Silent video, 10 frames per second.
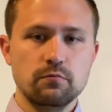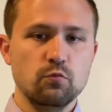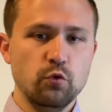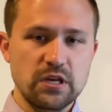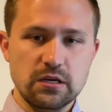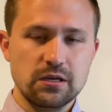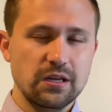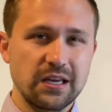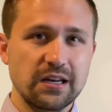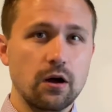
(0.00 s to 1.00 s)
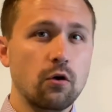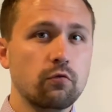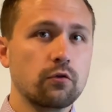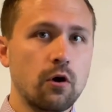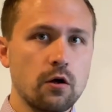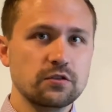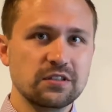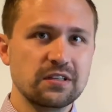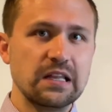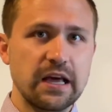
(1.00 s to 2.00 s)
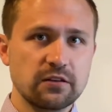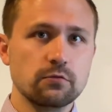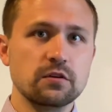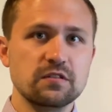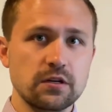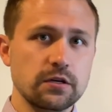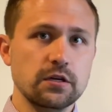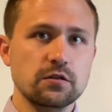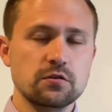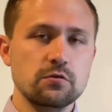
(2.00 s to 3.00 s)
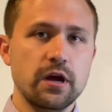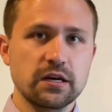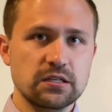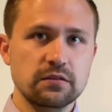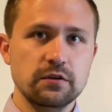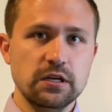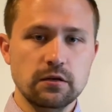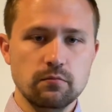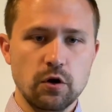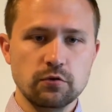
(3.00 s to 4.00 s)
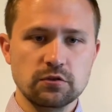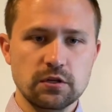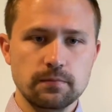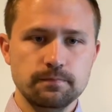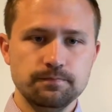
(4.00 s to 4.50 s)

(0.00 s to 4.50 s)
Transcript: weak, and overall just less resilient to activity and motion.